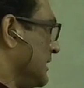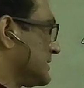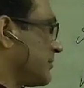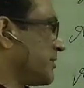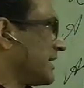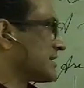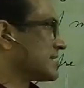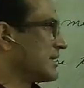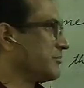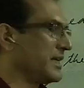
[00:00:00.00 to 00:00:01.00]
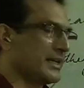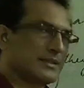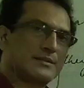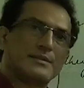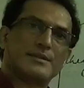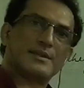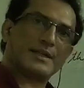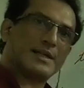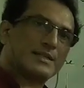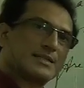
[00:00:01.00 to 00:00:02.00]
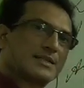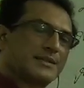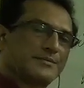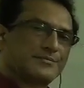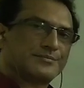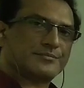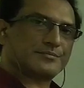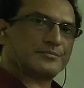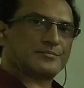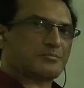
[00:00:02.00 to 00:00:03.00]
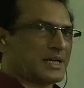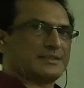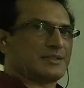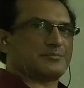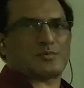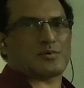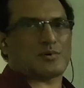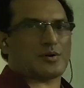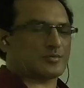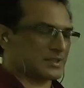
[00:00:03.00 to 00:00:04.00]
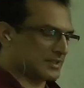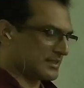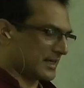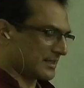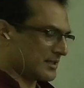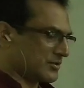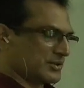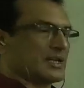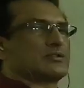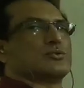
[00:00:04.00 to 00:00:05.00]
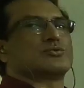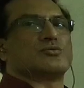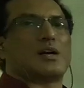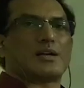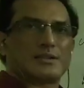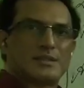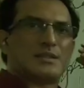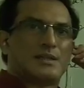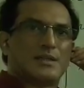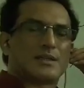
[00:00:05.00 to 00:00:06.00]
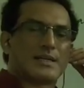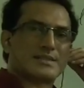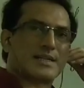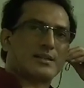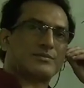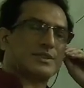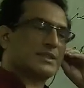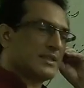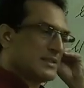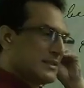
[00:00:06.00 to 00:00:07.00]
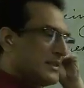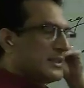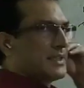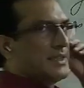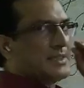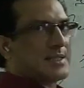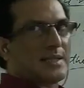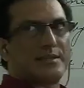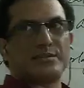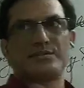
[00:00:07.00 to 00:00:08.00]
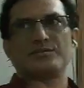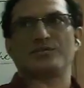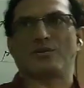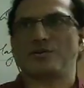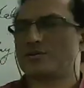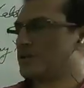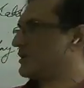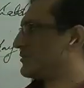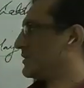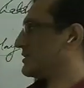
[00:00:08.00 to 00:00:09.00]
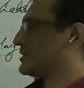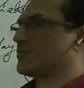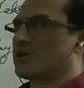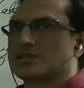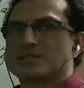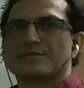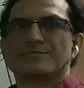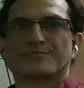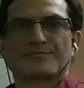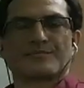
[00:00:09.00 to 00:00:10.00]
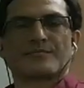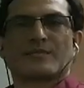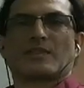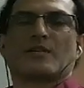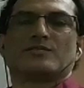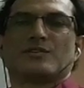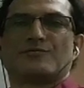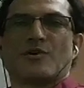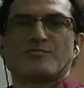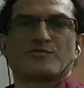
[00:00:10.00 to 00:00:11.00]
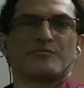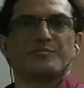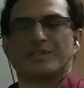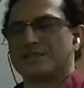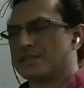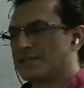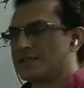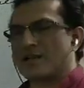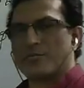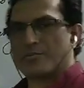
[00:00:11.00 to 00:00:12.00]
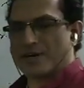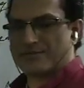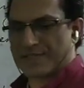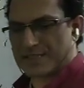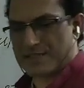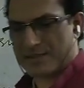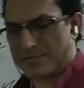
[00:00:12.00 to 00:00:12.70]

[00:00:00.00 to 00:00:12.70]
Is the play still being rehearsed by them? Often it's understood that those who are concerned with rehearsing. So this is what the forms of be. Now perfect.